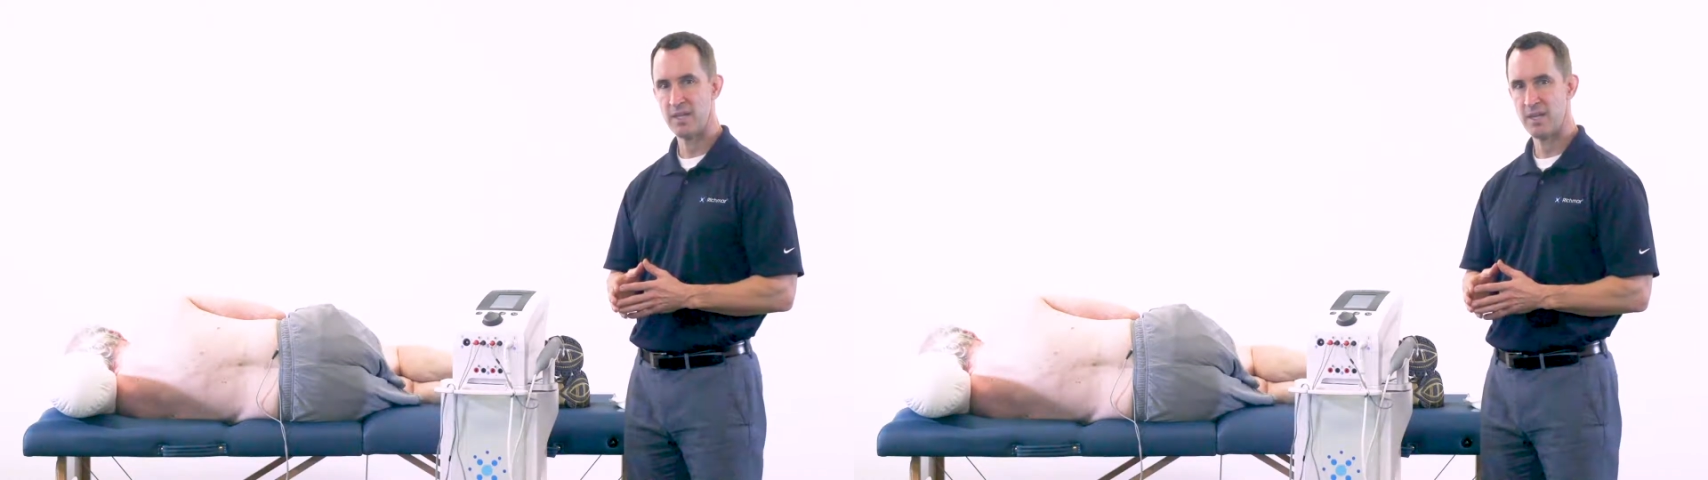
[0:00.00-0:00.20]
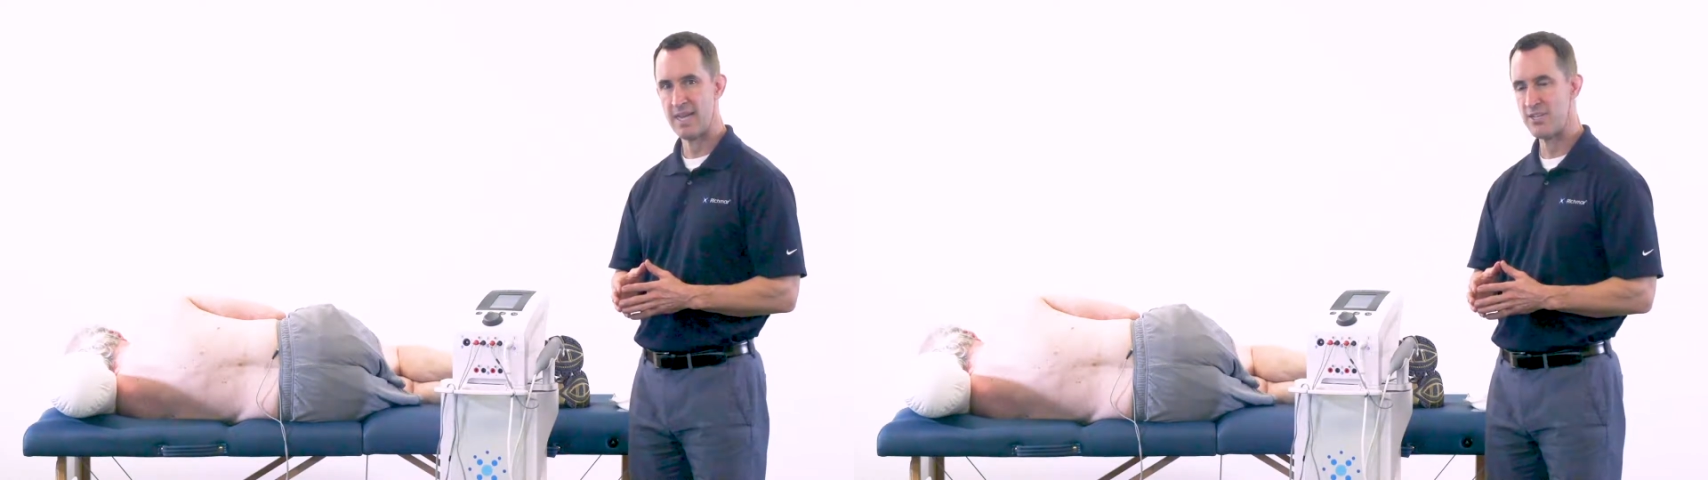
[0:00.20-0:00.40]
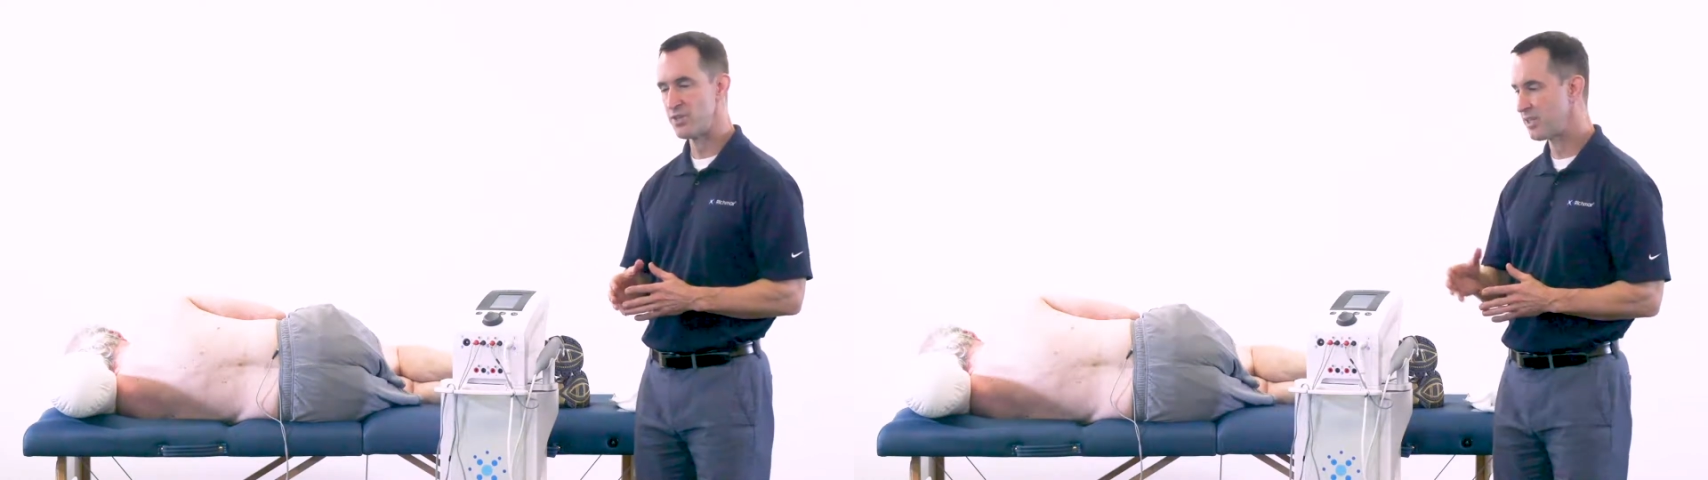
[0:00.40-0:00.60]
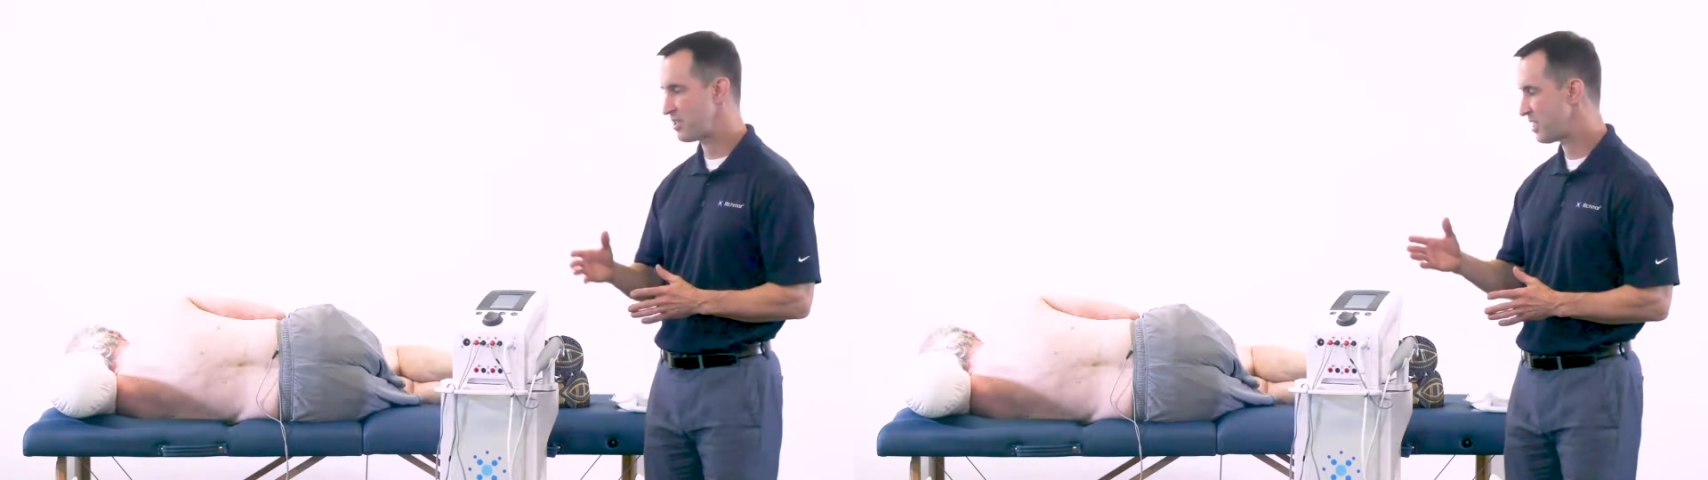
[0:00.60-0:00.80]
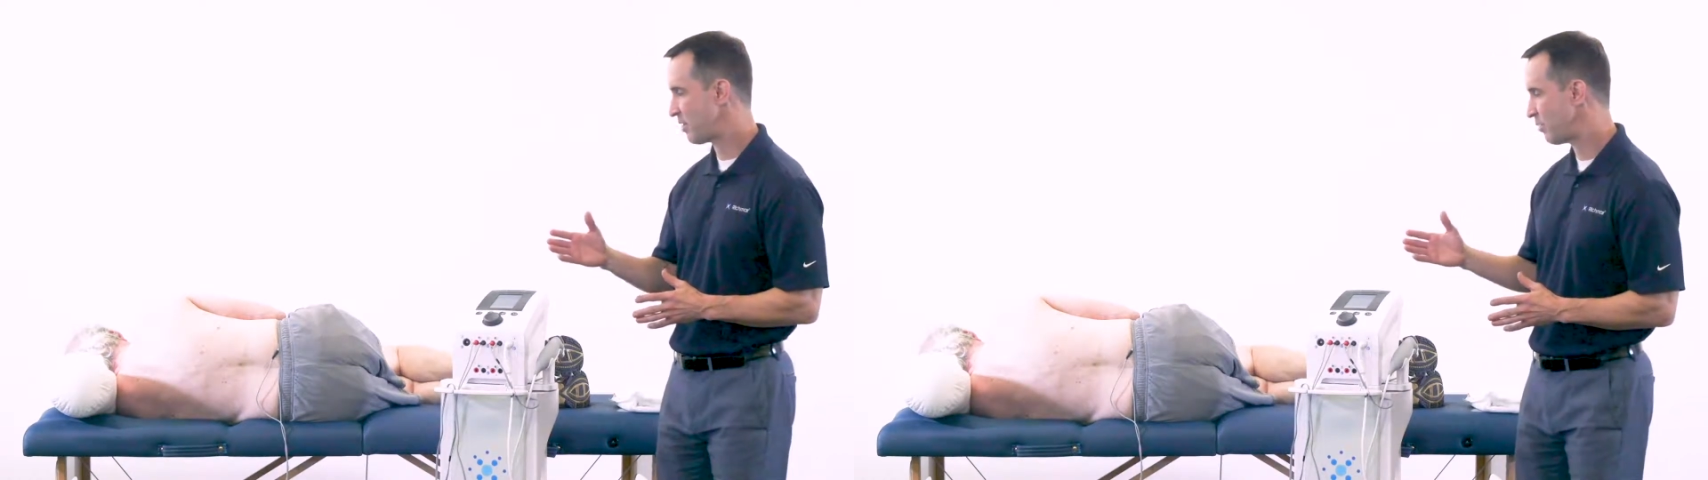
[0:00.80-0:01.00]
And as you
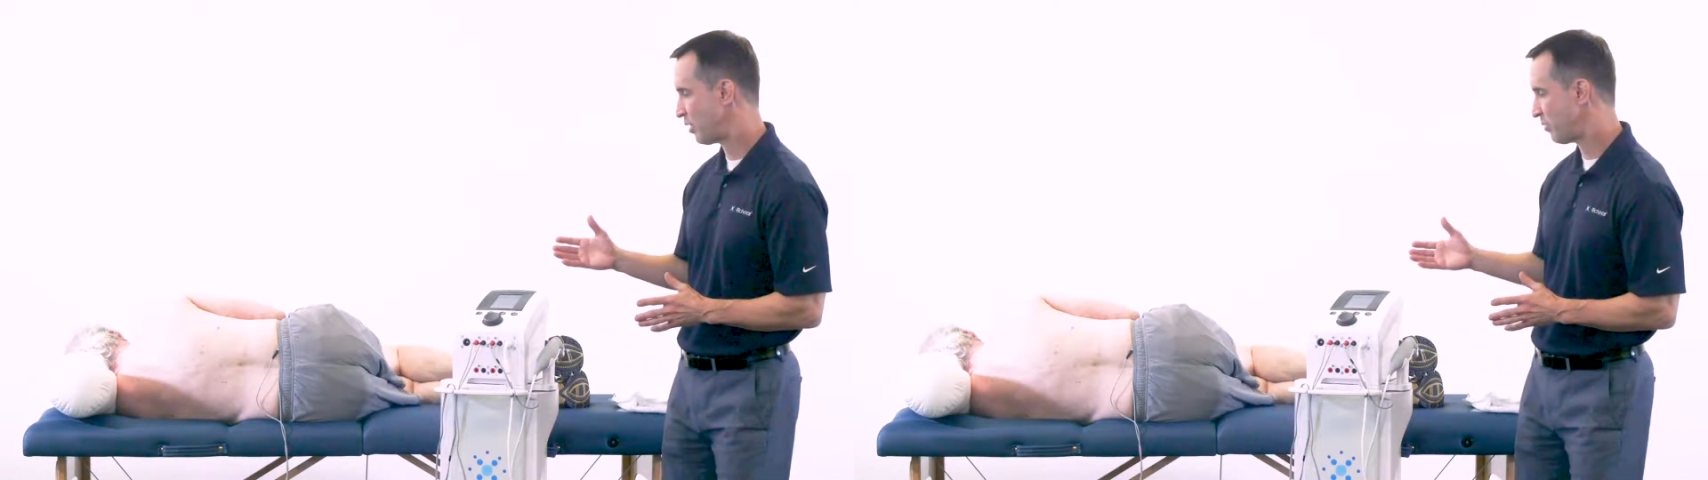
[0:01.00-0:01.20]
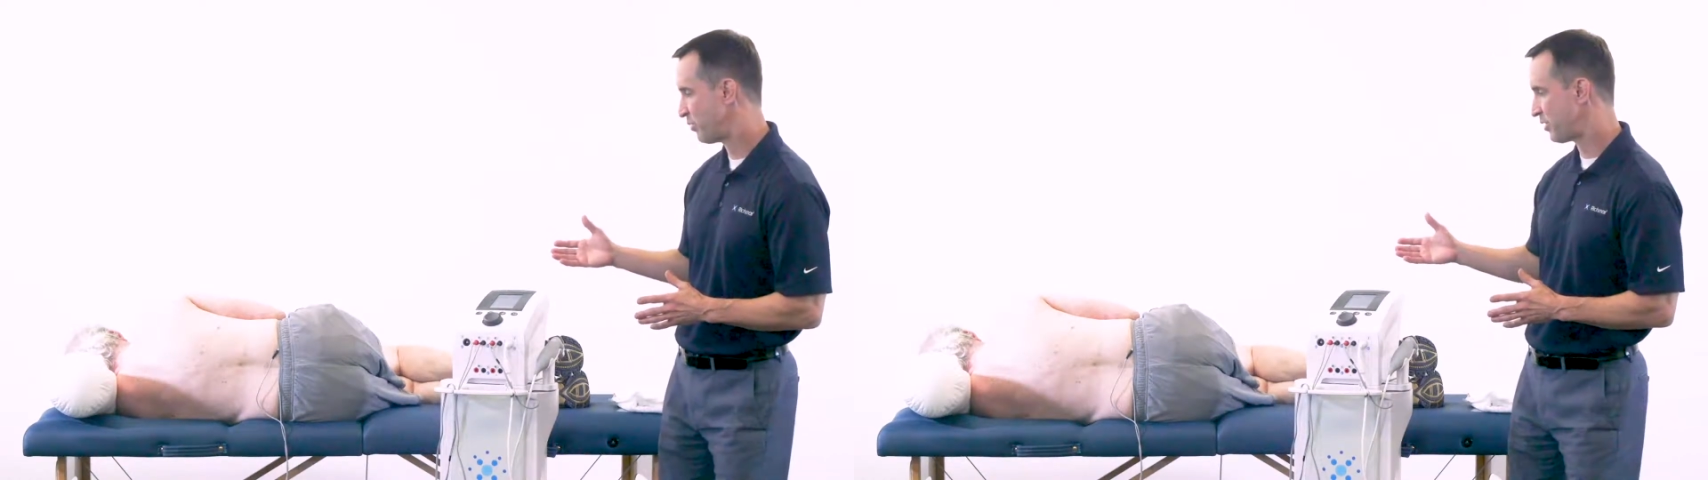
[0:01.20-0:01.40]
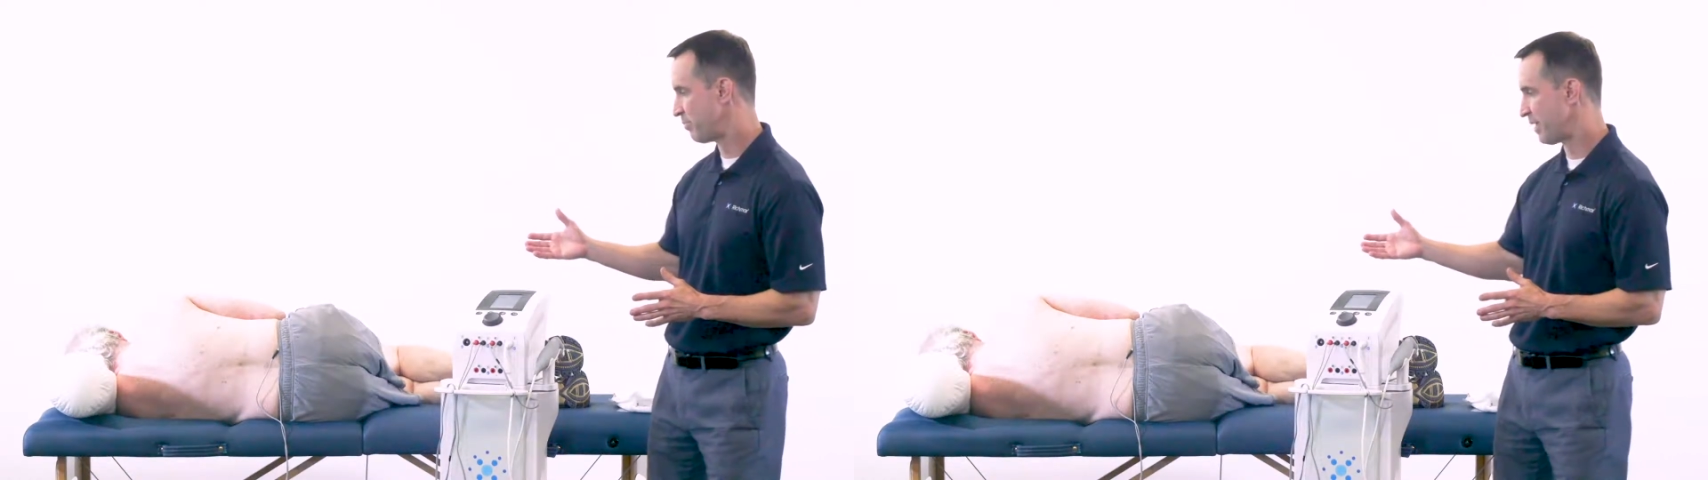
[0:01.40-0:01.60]
can see, we want to put the